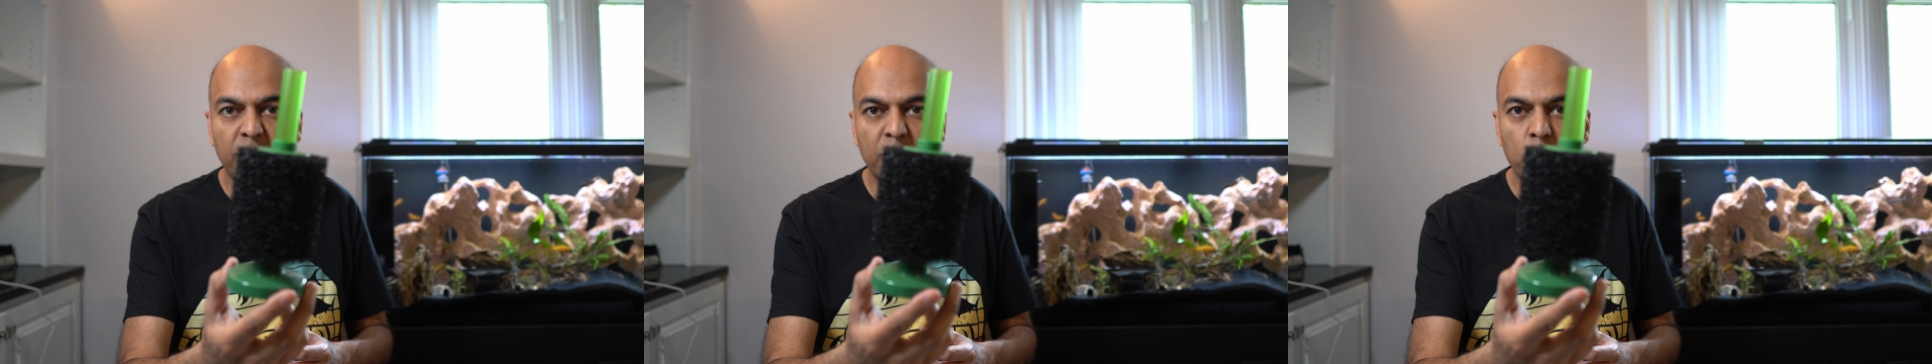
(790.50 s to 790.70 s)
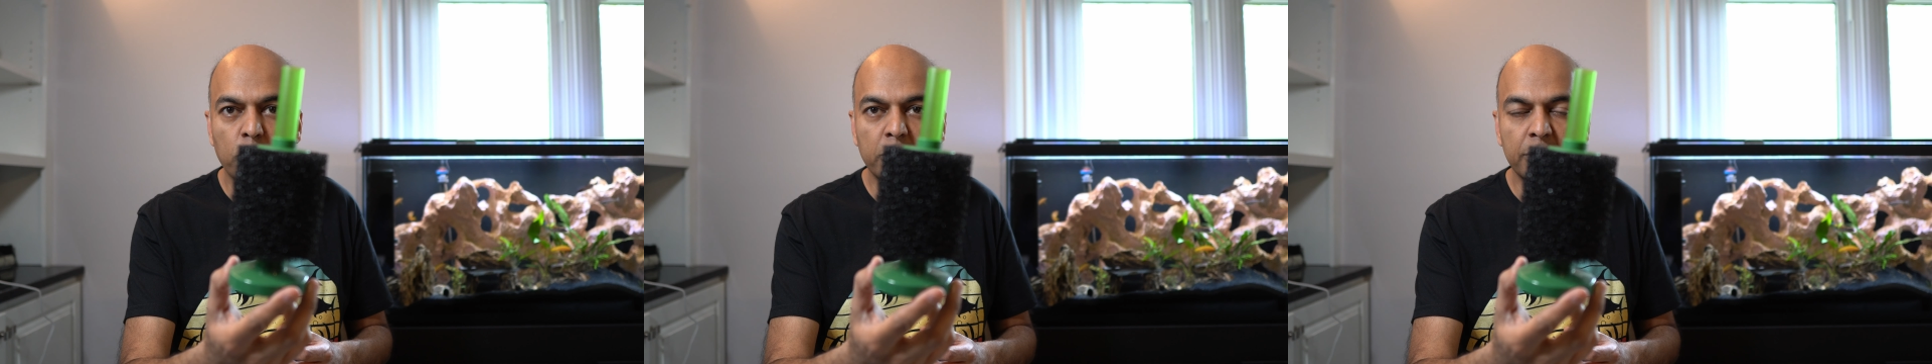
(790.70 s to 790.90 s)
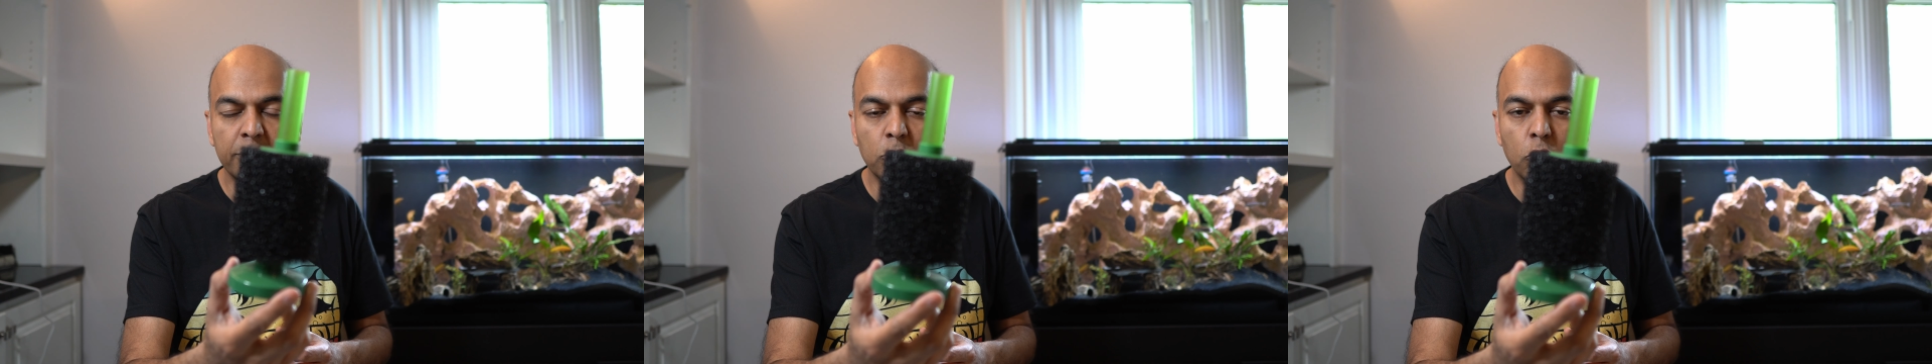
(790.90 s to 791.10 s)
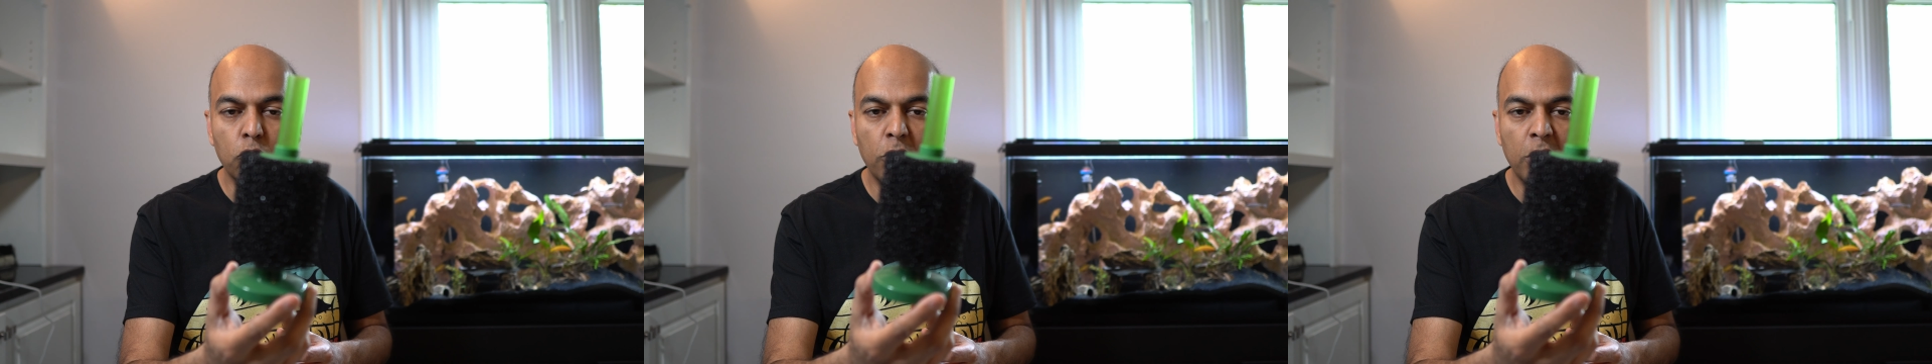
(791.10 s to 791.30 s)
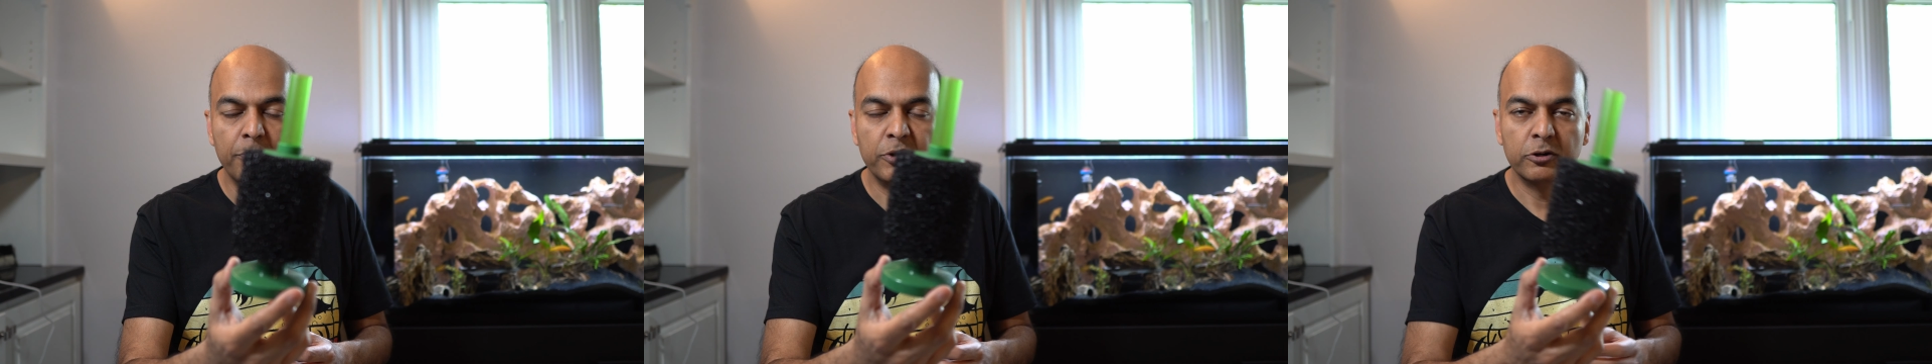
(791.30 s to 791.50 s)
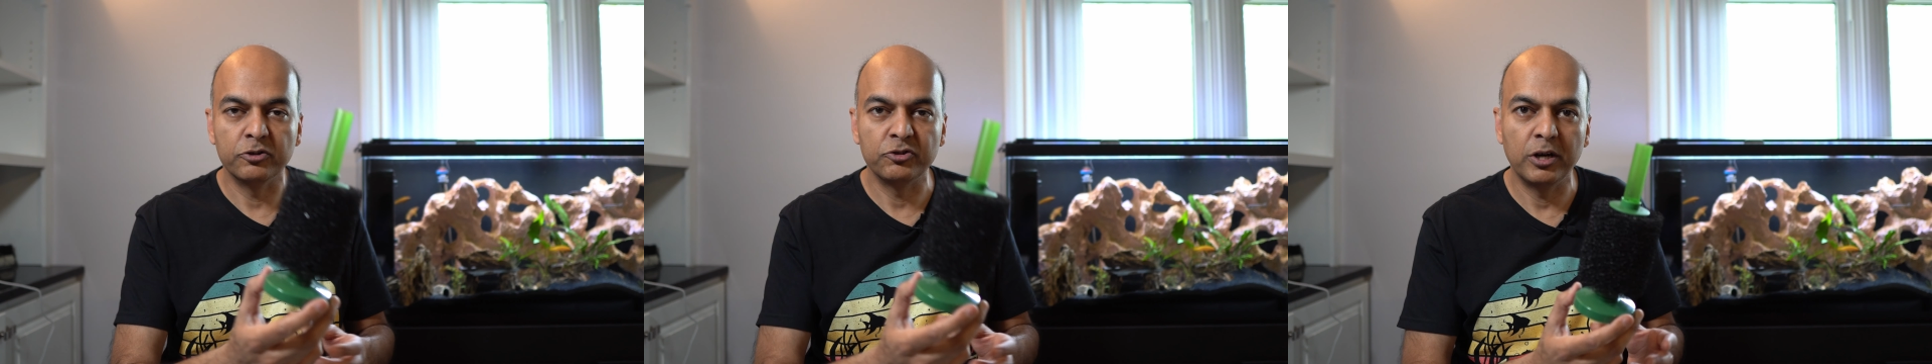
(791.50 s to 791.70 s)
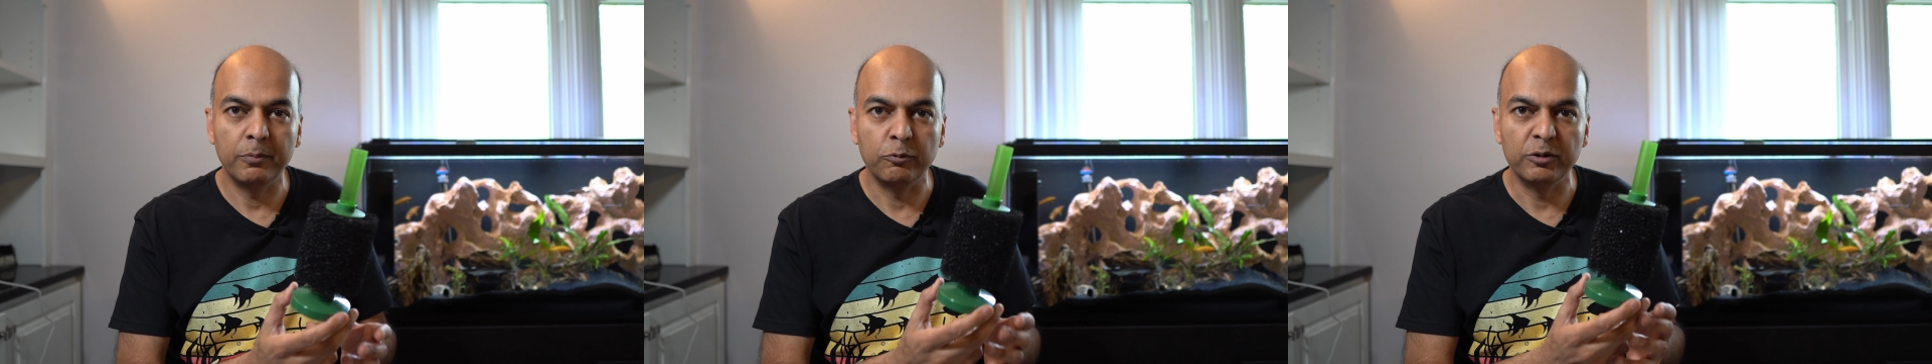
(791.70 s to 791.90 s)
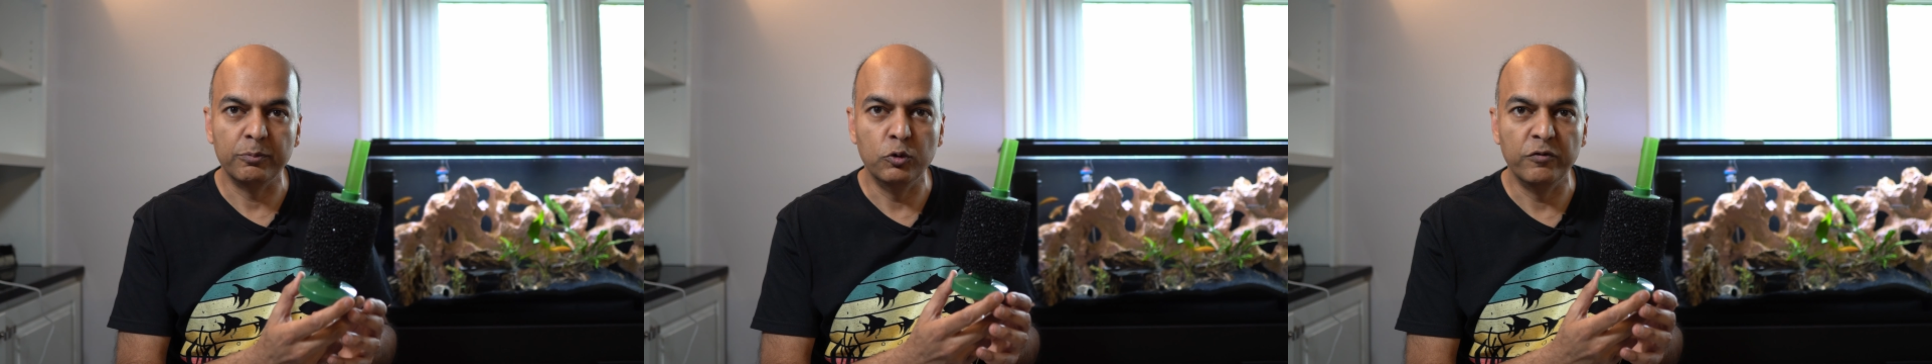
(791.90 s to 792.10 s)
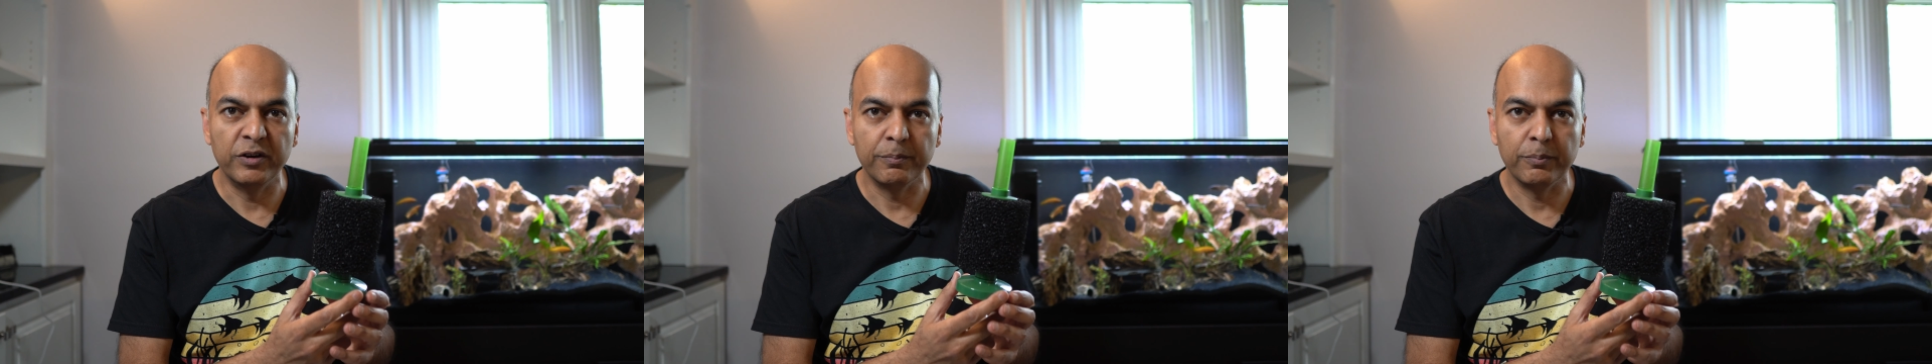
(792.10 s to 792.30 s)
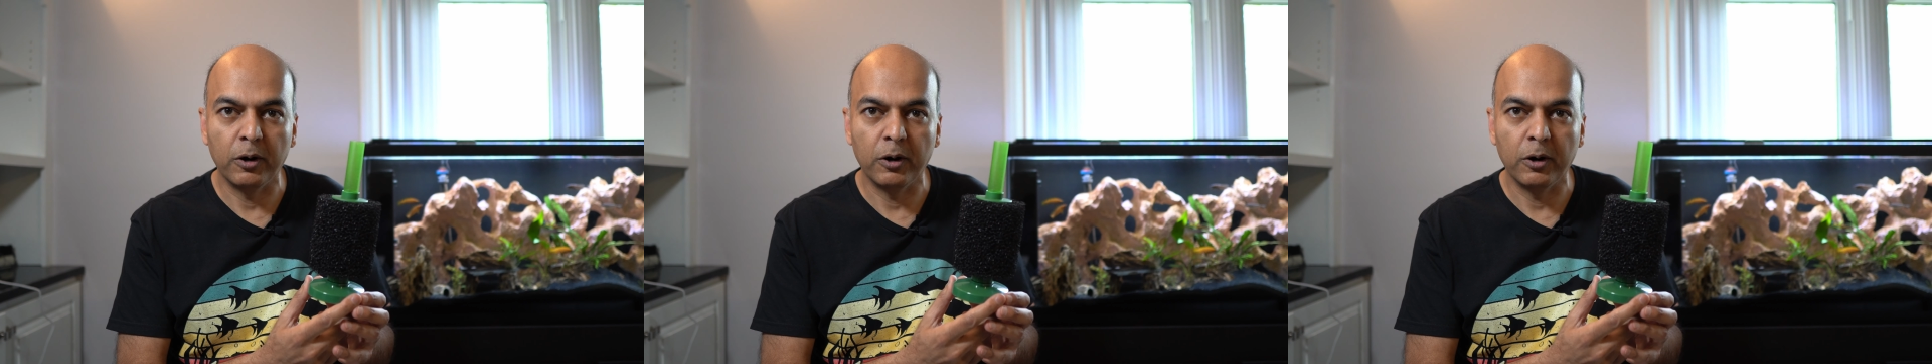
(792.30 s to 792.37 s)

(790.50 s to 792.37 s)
Aquarium Co-op. There are some with moving